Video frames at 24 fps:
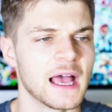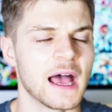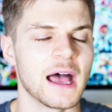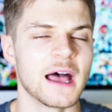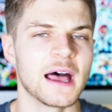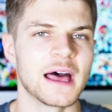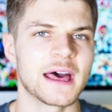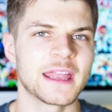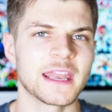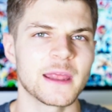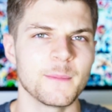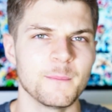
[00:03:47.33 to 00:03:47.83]

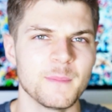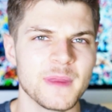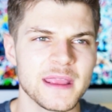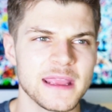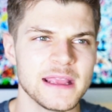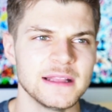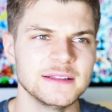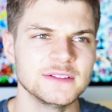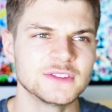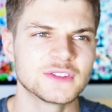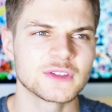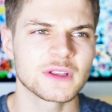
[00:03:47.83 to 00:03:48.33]
and it
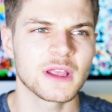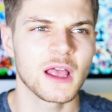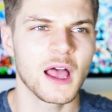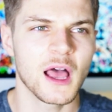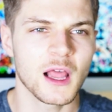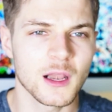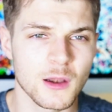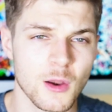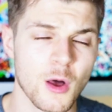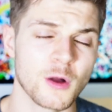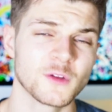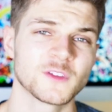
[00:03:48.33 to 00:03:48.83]
means
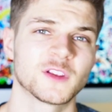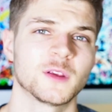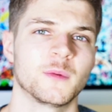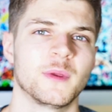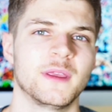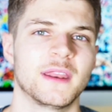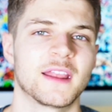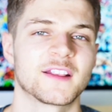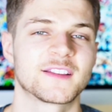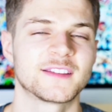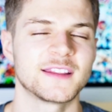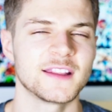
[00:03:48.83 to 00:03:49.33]
a lot to
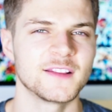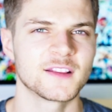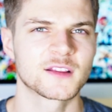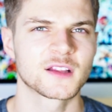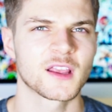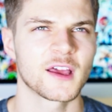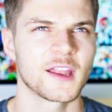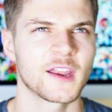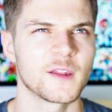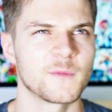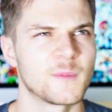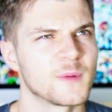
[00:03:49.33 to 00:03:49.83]
me. It has since
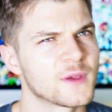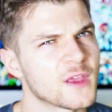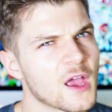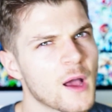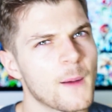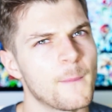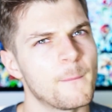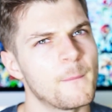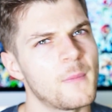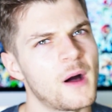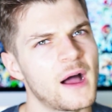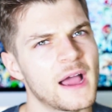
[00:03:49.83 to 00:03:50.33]
kind of
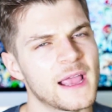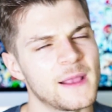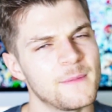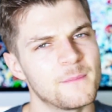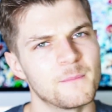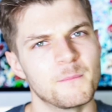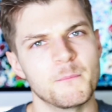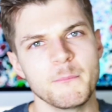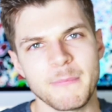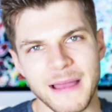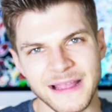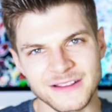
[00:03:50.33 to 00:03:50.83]
become my
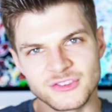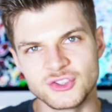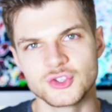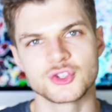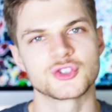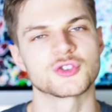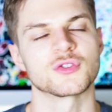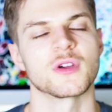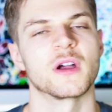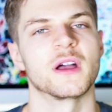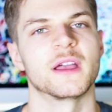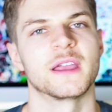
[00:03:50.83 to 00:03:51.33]

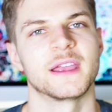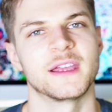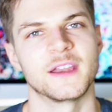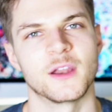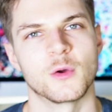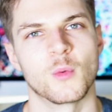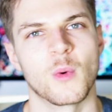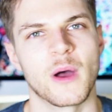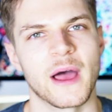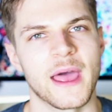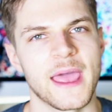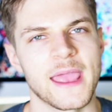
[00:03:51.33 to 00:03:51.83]
mantra in
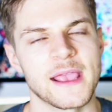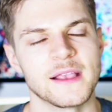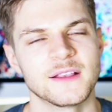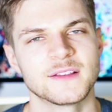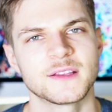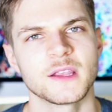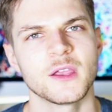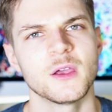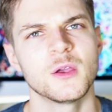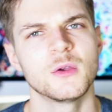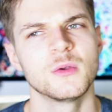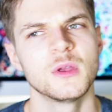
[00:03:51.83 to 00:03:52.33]
a way.
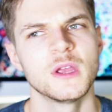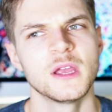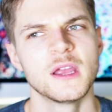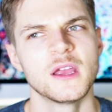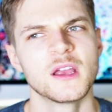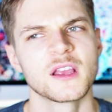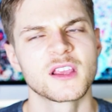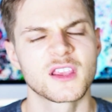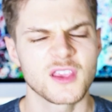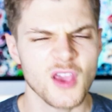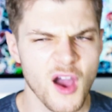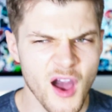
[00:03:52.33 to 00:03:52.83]
So
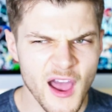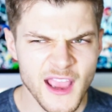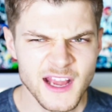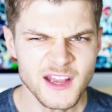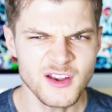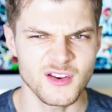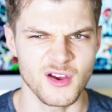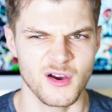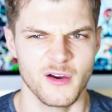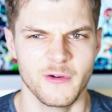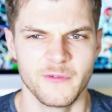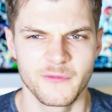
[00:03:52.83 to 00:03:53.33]

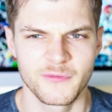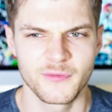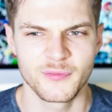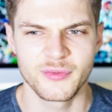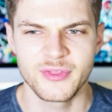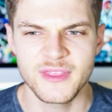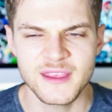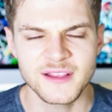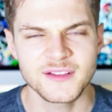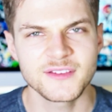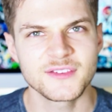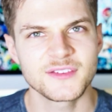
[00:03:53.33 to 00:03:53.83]
kind of,
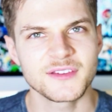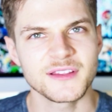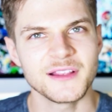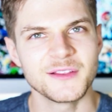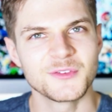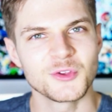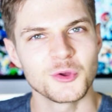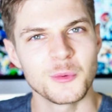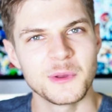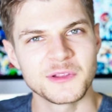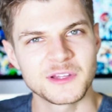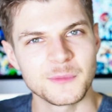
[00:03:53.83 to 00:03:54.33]
this
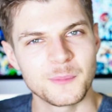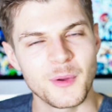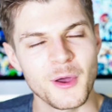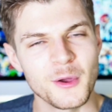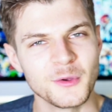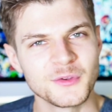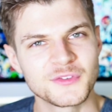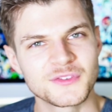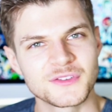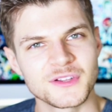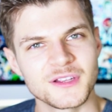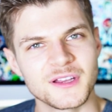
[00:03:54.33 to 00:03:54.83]
is almost a
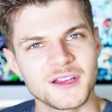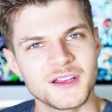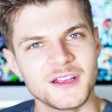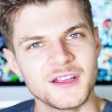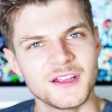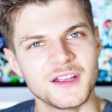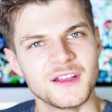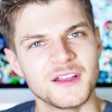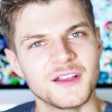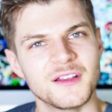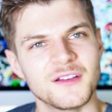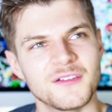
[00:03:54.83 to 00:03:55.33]
poster
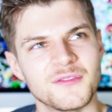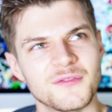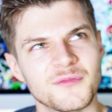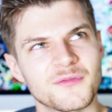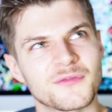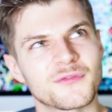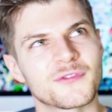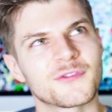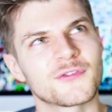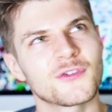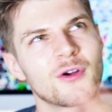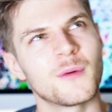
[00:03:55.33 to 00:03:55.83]

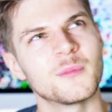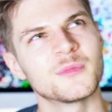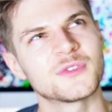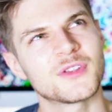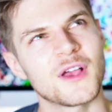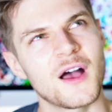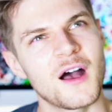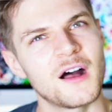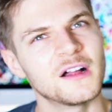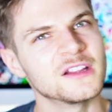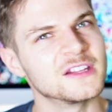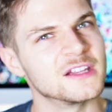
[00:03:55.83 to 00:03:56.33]
from
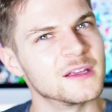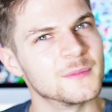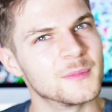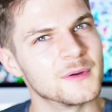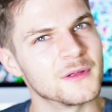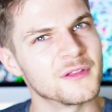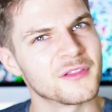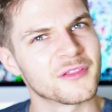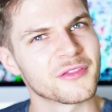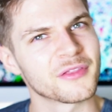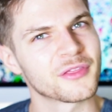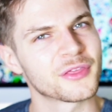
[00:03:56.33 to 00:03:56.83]
Tanya
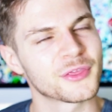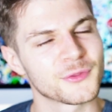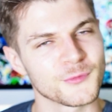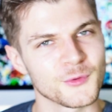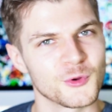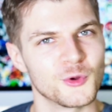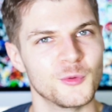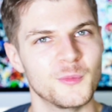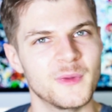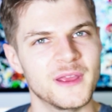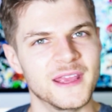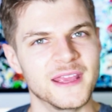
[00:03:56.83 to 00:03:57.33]
but
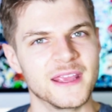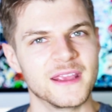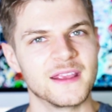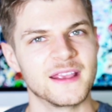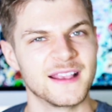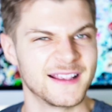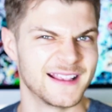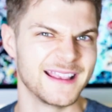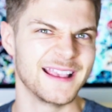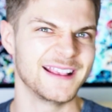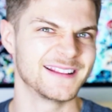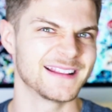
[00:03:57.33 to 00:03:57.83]
through me.
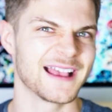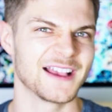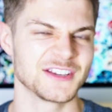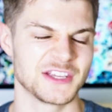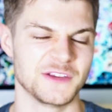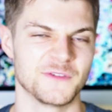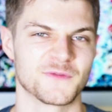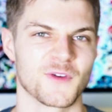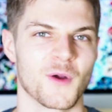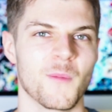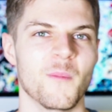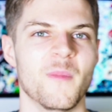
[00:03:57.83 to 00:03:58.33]
It is
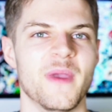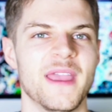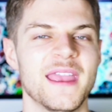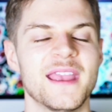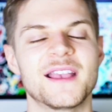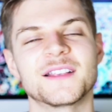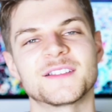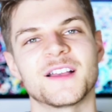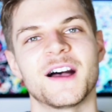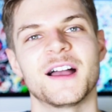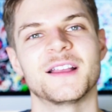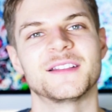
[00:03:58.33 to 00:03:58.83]
actually from me
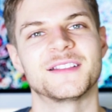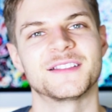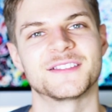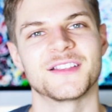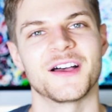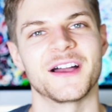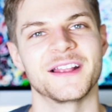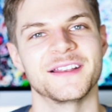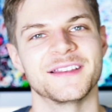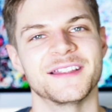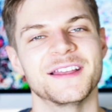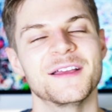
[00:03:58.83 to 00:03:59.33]
because I
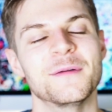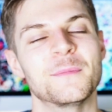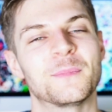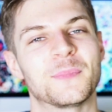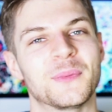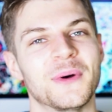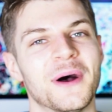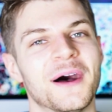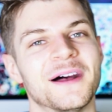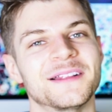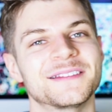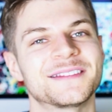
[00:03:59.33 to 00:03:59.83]
designed it,
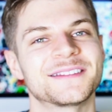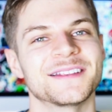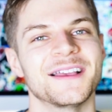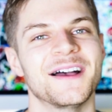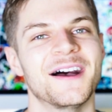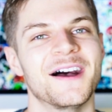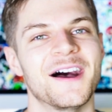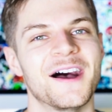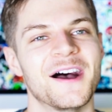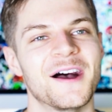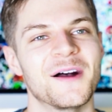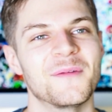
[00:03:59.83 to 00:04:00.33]
but
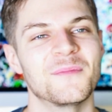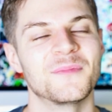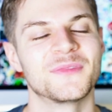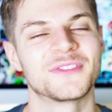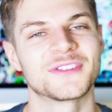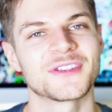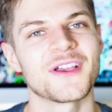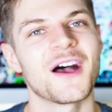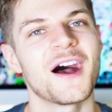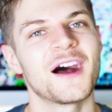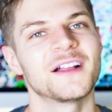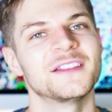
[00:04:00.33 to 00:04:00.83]

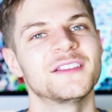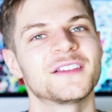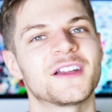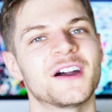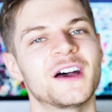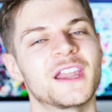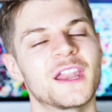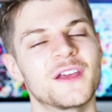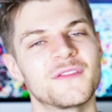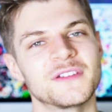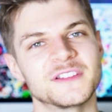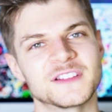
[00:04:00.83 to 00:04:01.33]
Tanya
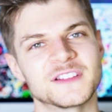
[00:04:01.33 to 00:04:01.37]
kind of